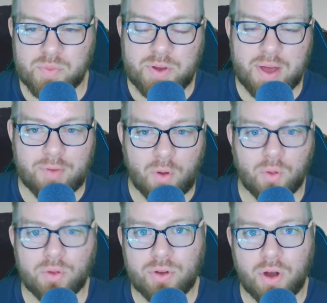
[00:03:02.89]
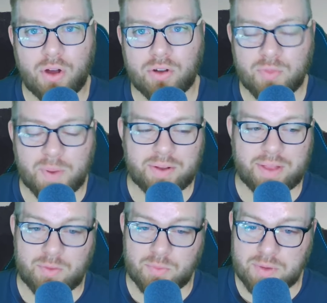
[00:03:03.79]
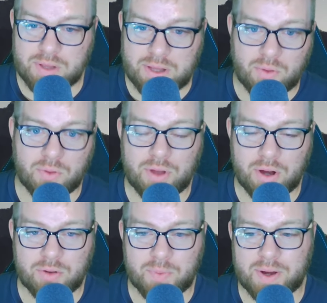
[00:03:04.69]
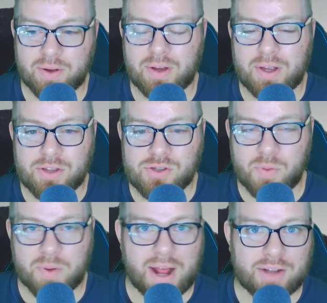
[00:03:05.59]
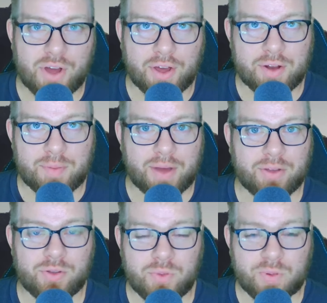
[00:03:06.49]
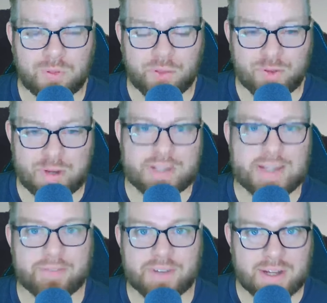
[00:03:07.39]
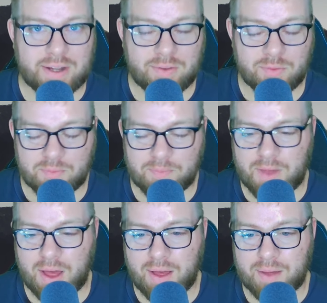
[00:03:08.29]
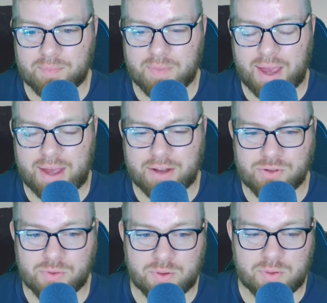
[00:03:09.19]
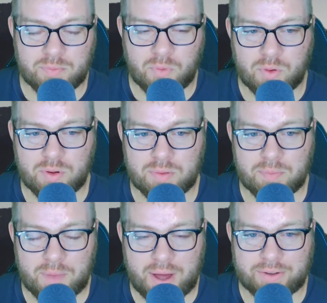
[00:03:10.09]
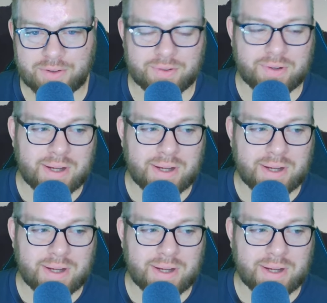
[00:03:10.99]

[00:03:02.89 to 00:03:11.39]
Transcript: When you have older hardware, like really old hardware, so we're not talking about your 3070 and your more modern